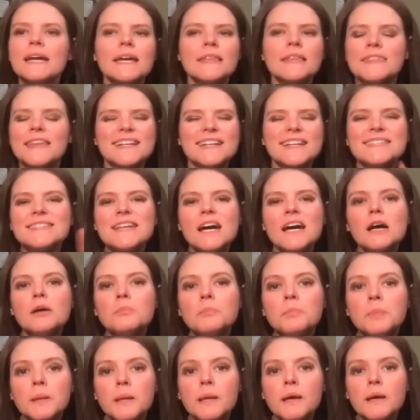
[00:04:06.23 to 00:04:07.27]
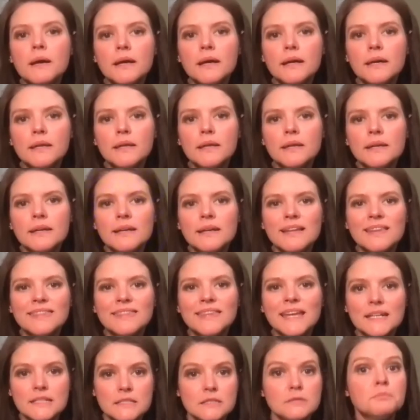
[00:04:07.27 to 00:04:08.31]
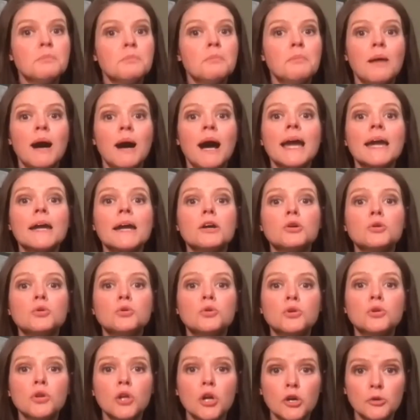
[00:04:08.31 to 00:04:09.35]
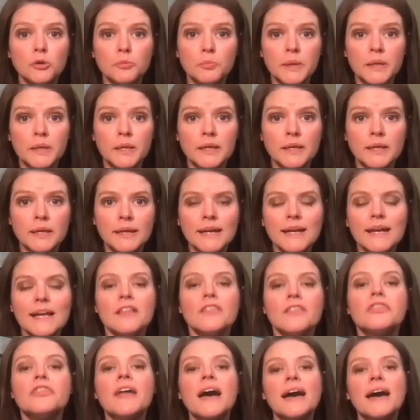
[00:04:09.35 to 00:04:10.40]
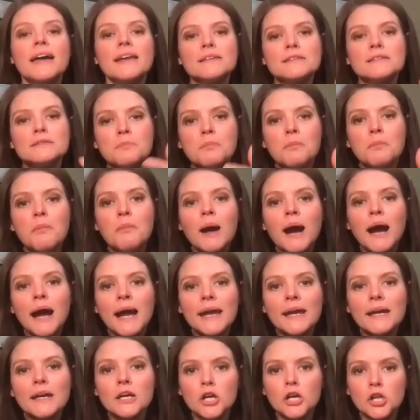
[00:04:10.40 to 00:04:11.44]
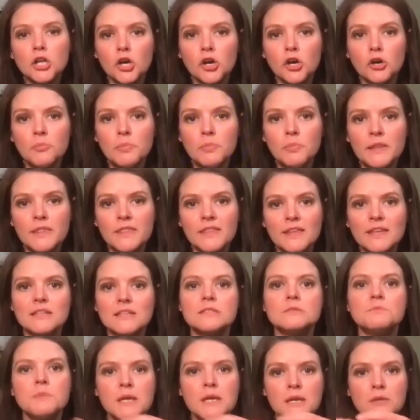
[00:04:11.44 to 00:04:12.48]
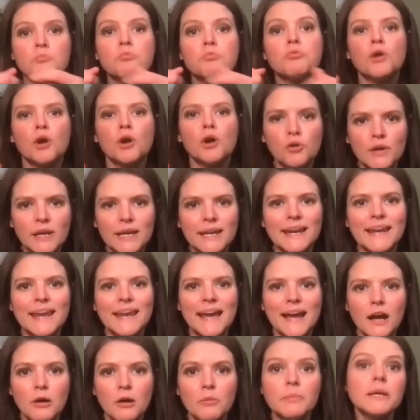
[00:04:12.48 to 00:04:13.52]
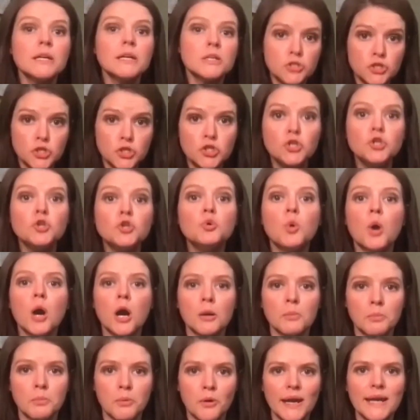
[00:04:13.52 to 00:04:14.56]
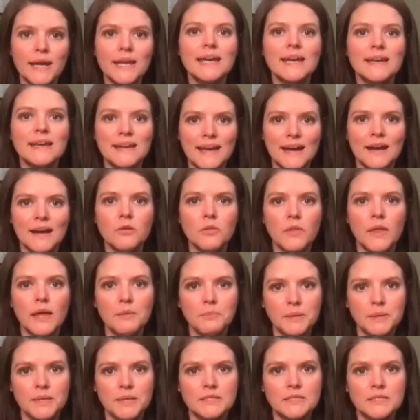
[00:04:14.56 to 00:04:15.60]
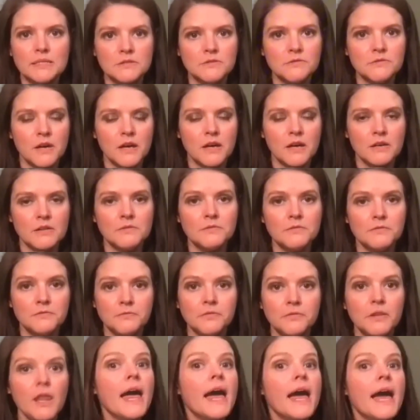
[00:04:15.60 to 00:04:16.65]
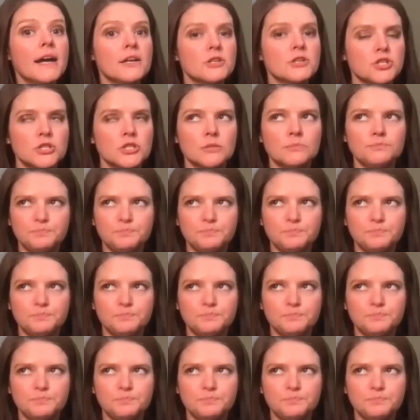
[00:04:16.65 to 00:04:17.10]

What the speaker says: That's not blood. That's myoglobin. That is myoglobin that is being broken down because you are breaking down that piece of flesh.